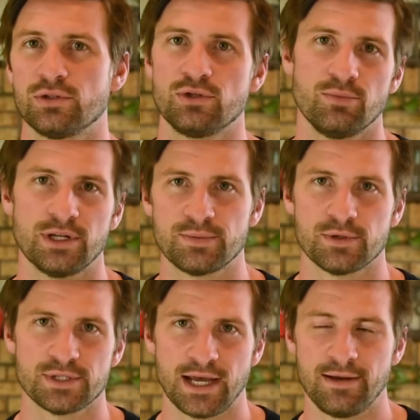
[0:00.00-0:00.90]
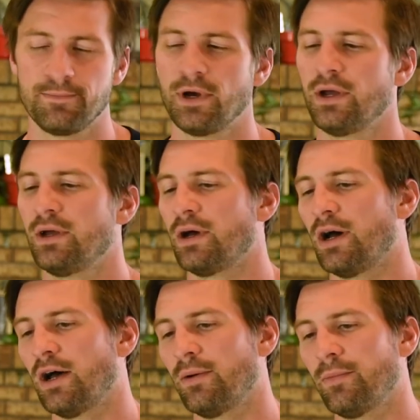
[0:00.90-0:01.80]
it 2 minutes per side,
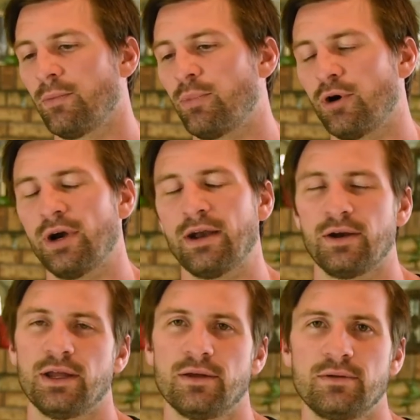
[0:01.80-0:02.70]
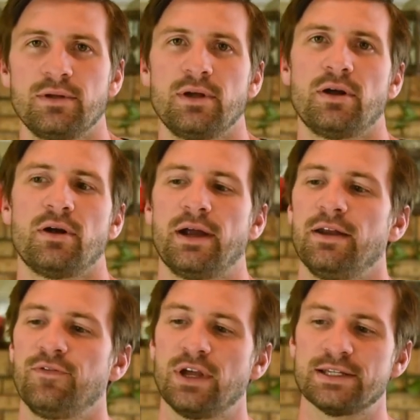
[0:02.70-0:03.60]
per area. All right,
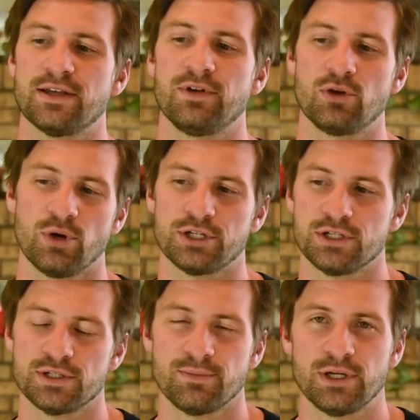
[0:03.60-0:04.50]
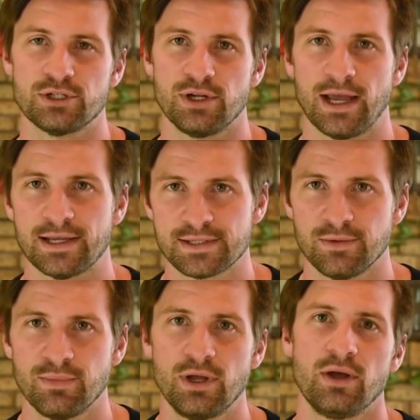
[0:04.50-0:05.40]
if you guys have any questions, make sure you ask
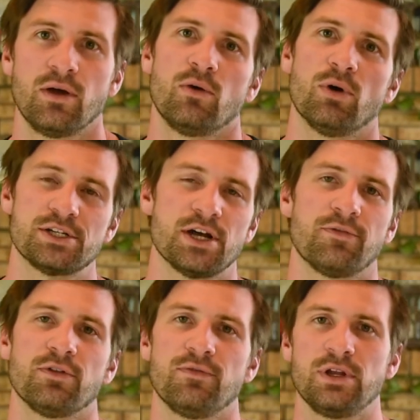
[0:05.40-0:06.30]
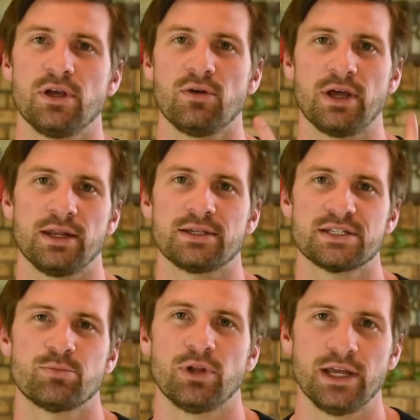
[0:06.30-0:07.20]
them. Watch out for the video that
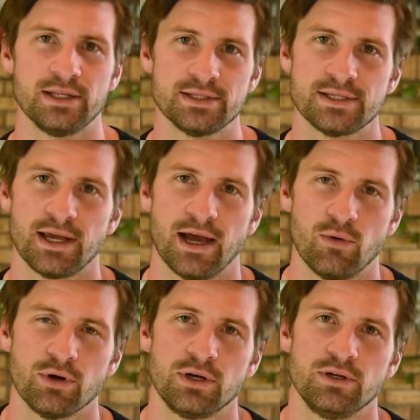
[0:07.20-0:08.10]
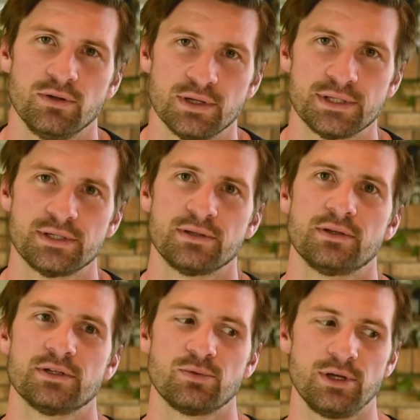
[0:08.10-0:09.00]
explains how we're going to do this
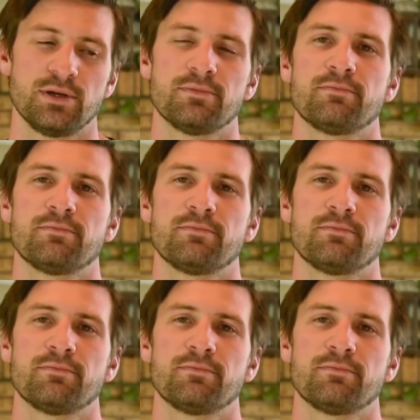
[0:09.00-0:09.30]
week.